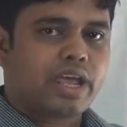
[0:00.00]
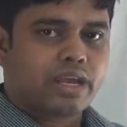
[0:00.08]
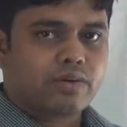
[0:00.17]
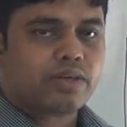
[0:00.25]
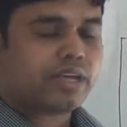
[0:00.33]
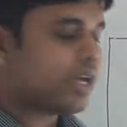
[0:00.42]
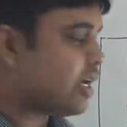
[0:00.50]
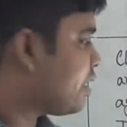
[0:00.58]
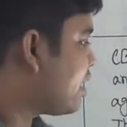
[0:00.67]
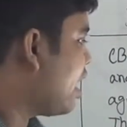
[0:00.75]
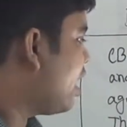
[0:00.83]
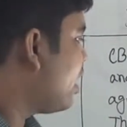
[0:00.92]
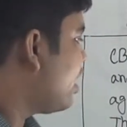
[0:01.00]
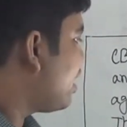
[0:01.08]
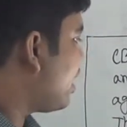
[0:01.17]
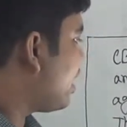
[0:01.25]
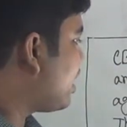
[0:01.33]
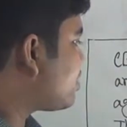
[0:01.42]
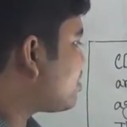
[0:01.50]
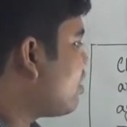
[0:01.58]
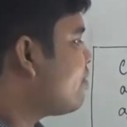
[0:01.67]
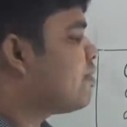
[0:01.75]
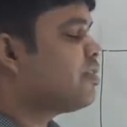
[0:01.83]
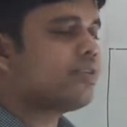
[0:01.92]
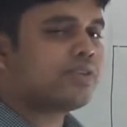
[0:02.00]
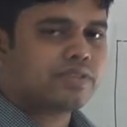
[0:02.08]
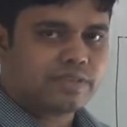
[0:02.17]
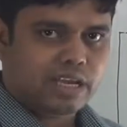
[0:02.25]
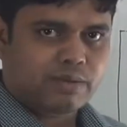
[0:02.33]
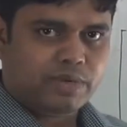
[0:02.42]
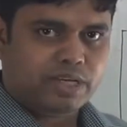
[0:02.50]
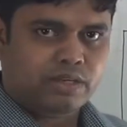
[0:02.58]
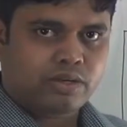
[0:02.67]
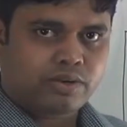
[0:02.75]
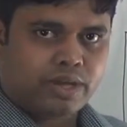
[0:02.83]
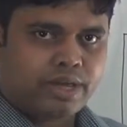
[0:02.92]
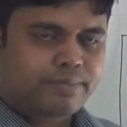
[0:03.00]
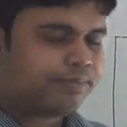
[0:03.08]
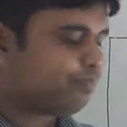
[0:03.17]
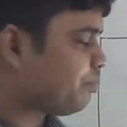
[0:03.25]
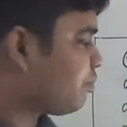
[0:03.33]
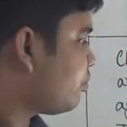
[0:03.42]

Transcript: and we get the age of Salman. Okay.